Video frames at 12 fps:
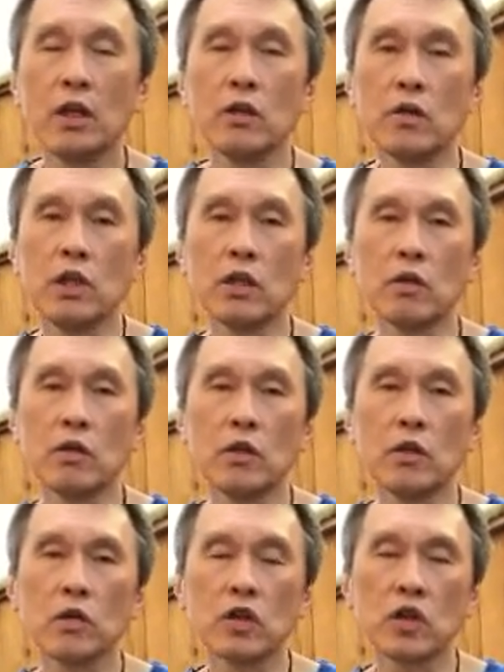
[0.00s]
you need to
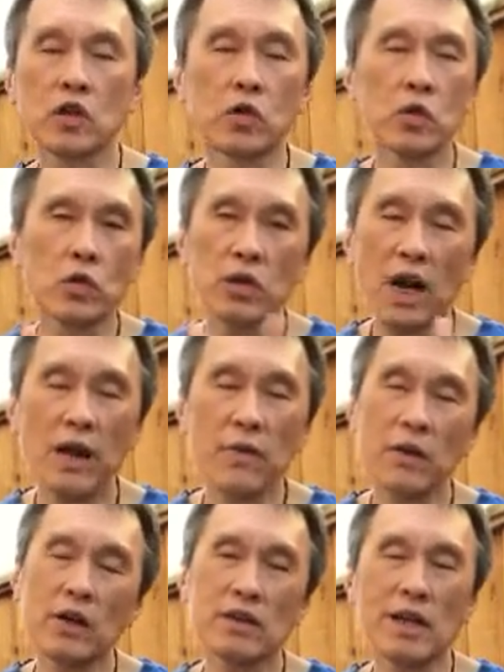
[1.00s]
use
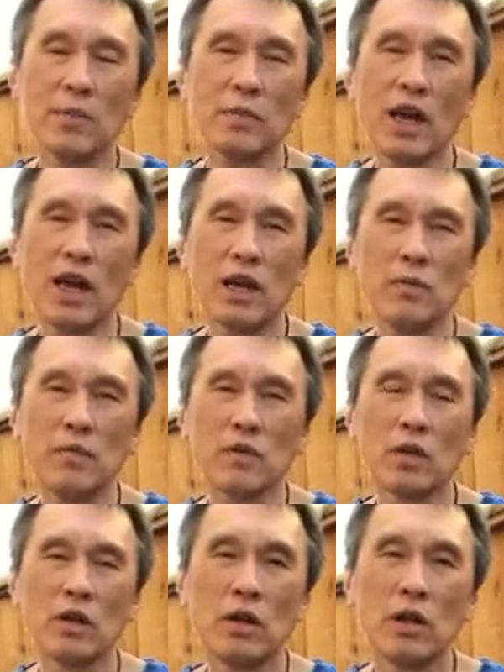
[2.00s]
screwdriver sometimes